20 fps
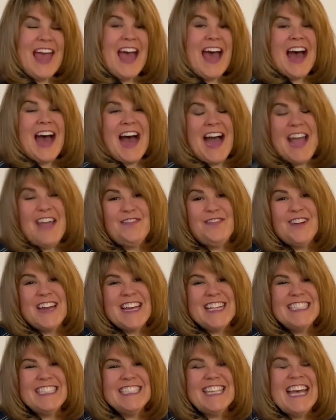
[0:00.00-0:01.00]
Hi
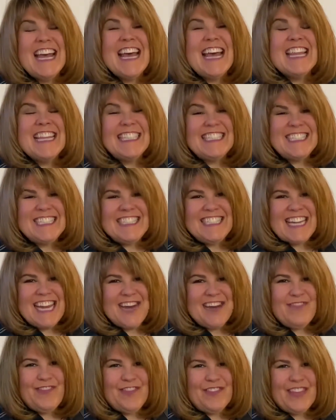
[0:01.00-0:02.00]
friends, this is
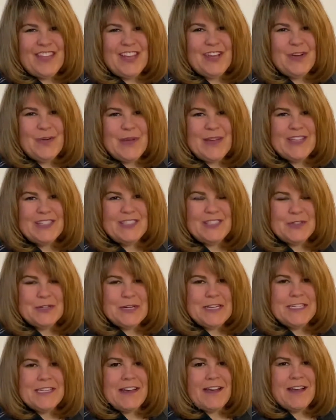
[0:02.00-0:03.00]
Dana from Giggle Wiggle
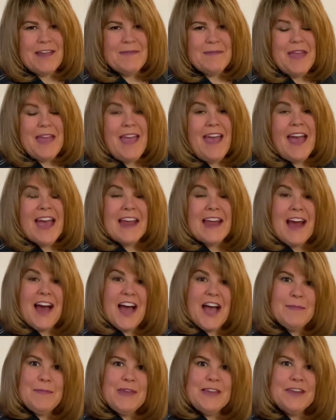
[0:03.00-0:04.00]
Storytime, and
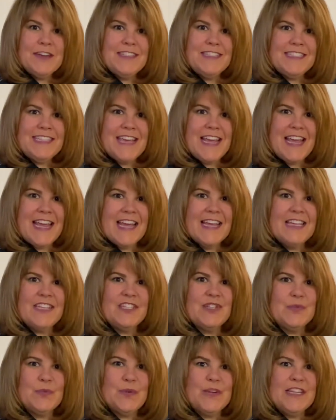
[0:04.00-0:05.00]
I'm here today
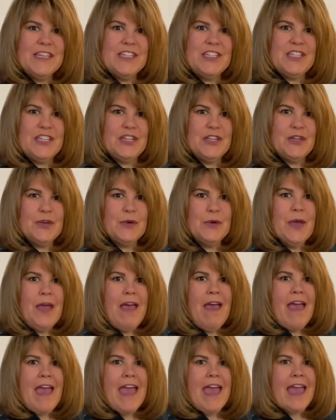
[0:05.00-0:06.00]
to read to you
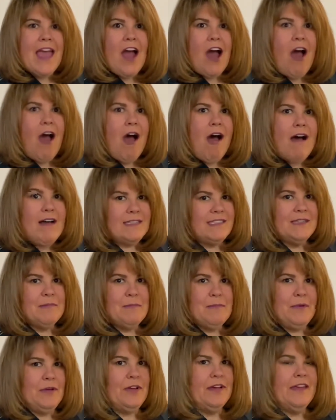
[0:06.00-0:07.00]
an awesome
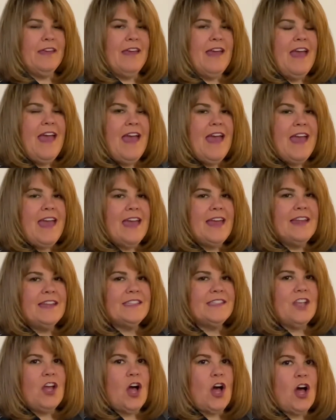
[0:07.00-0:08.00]
book. It is
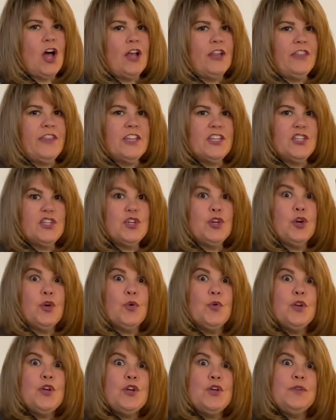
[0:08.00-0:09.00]
called The
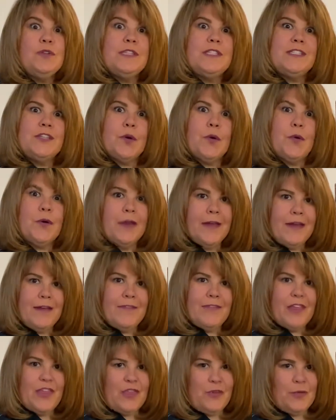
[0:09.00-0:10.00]
True Story of
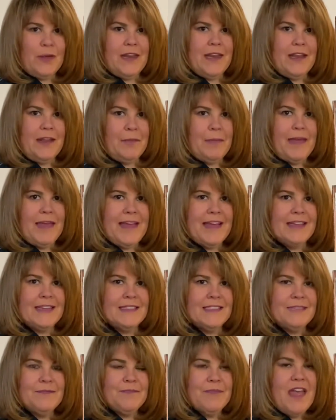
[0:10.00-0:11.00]
the Three Little
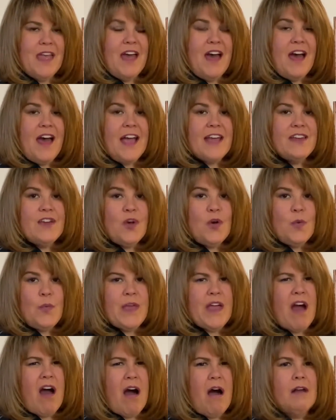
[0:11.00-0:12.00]
Pigs. I know
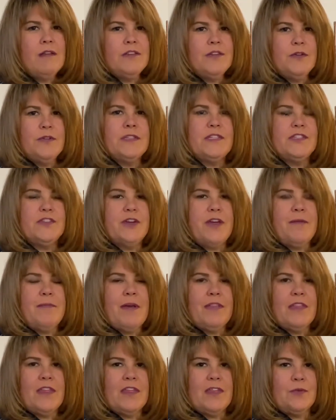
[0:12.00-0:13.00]
we all know the story
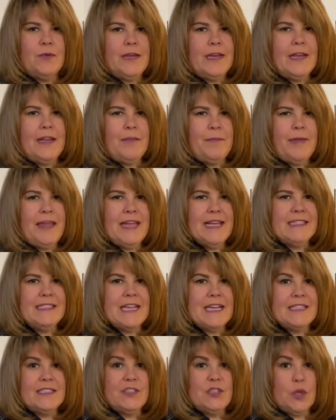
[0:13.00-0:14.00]
about the three little pigs
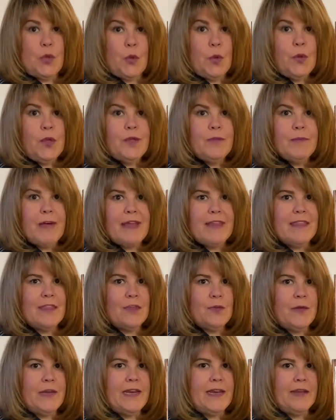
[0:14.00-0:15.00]
as told by the
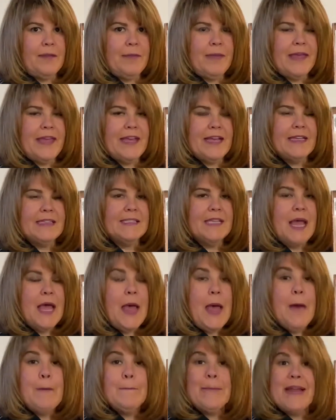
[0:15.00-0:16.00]
three little pigs,
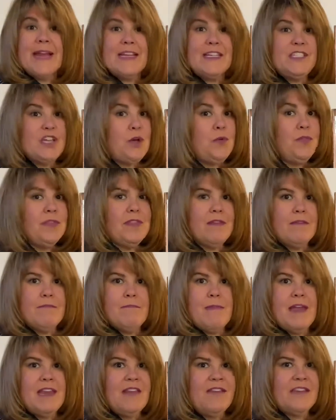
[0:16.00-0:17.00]
but I don't think
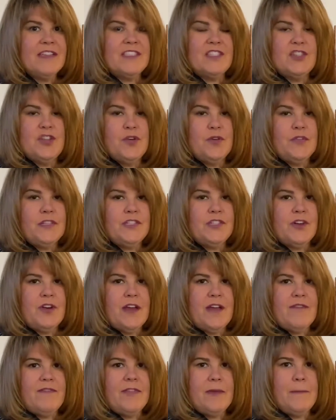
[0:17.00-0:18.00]
many of us know the story
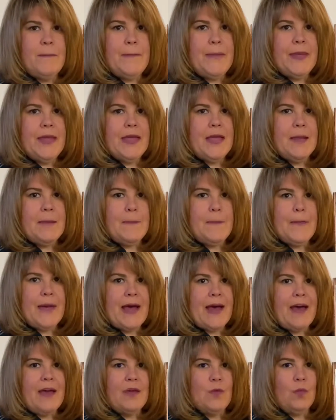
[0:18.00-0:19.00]
of the big
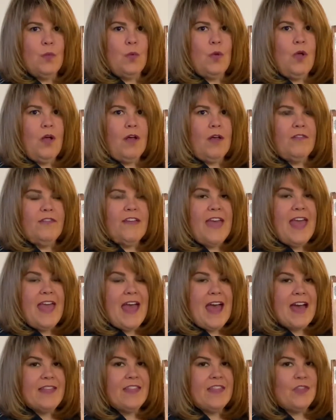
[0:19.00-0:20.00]
bad wolf
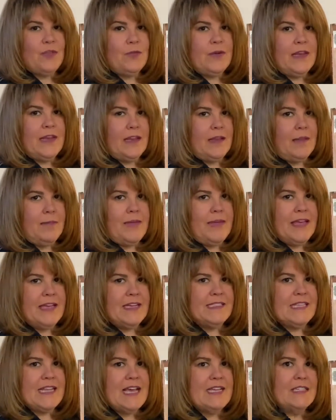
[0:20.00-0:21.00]
and the three little
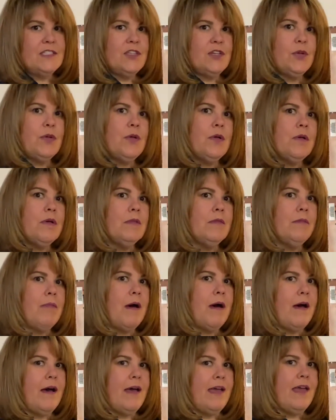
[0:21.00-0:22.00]
pigs as told
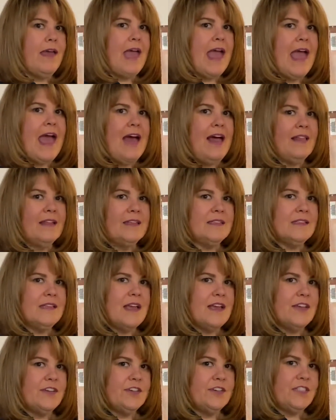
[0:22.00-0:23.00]
by
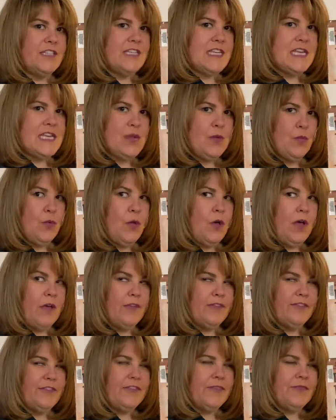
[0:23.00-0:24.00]
Alexander T.
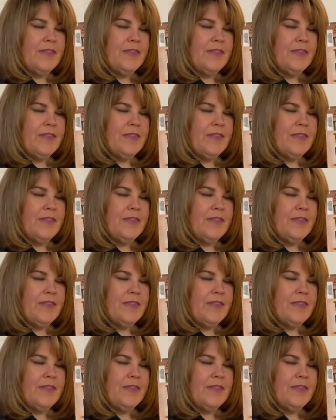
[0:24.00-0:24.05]
Wolf.